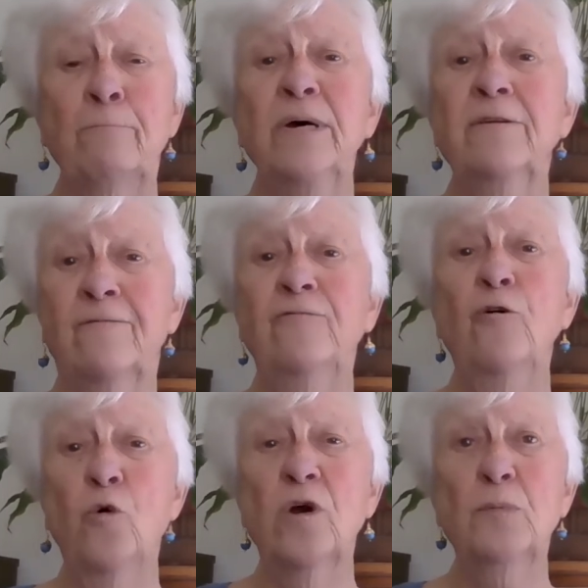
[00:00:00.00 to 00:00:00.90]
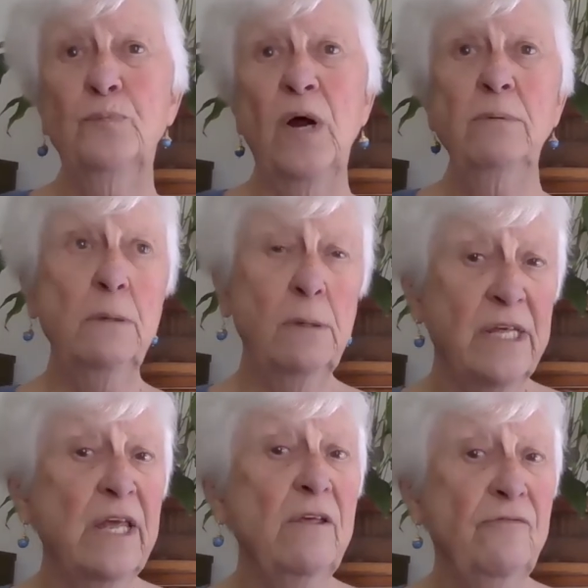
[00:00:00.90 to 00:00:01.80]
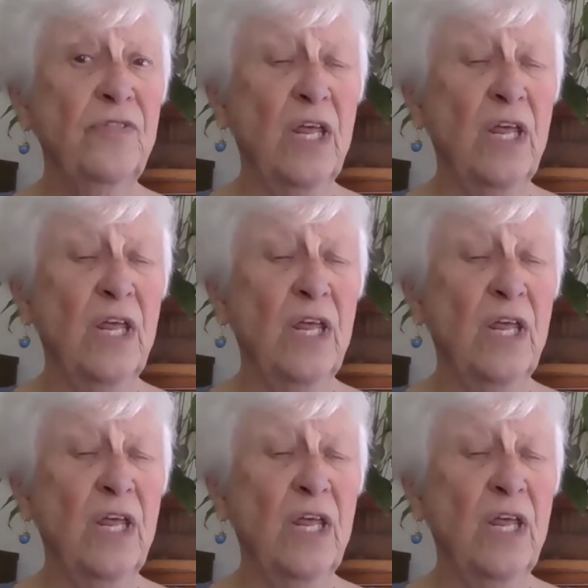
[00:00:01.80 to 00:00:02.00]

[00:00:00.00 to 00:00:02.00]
But for probably